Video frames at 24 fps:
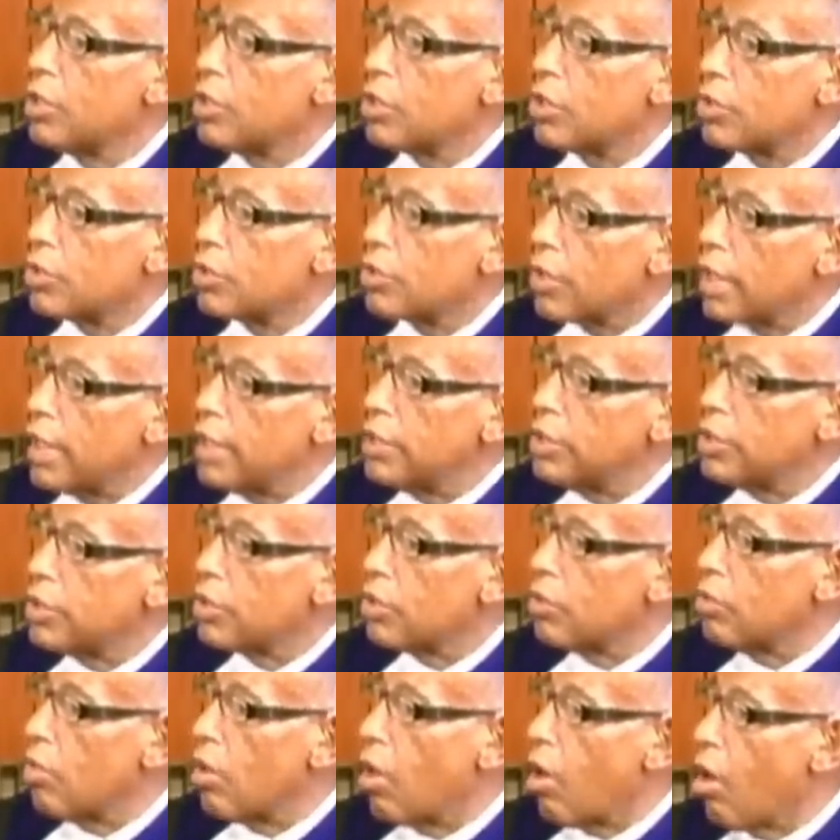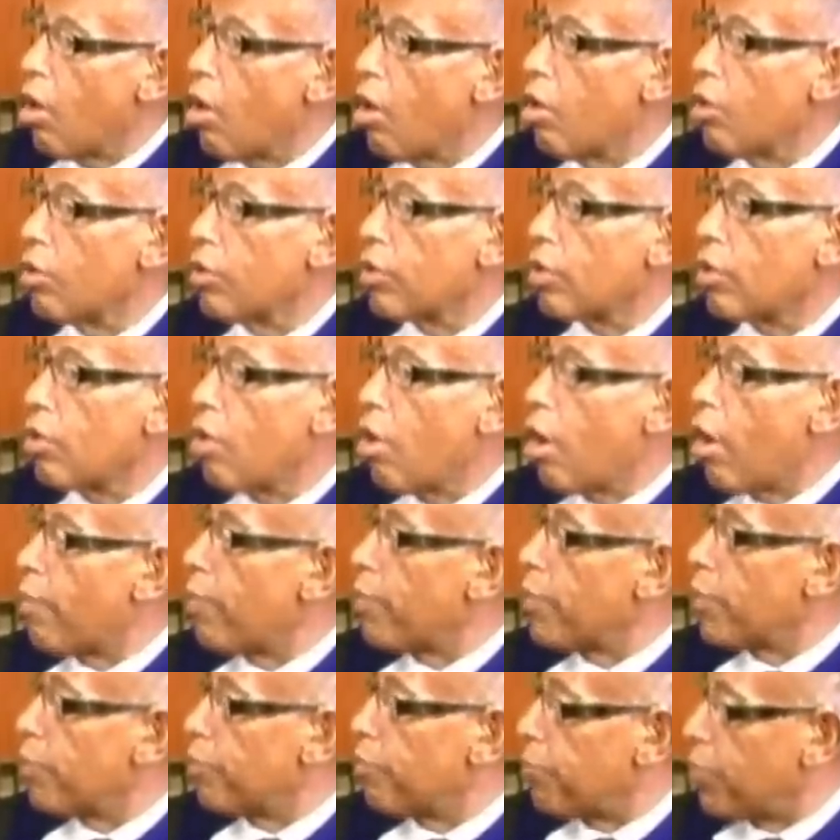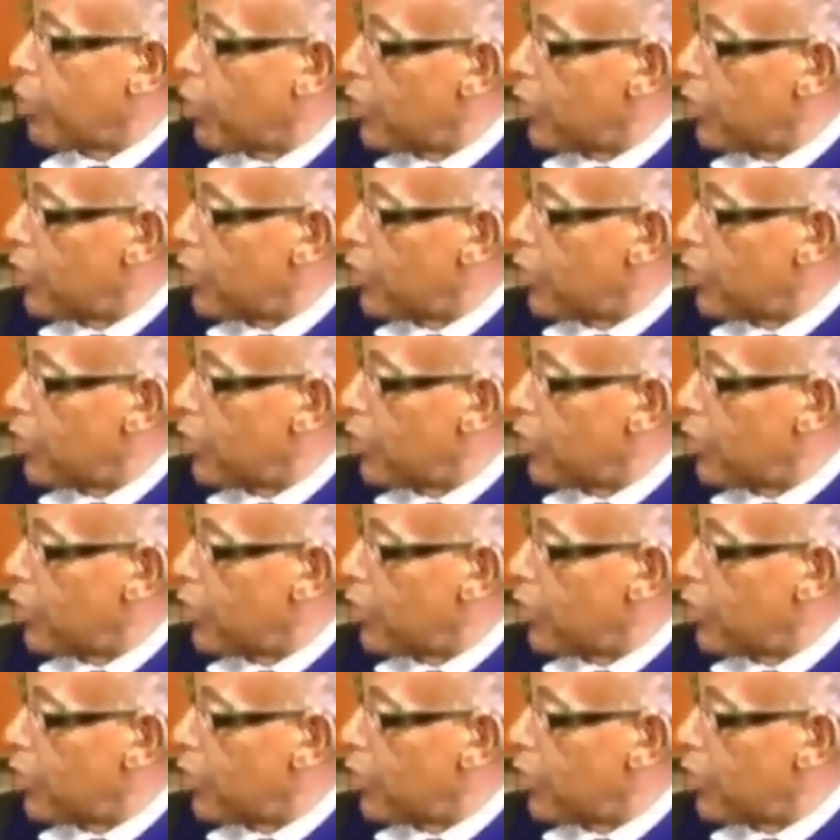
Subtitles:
to trace through all the corporate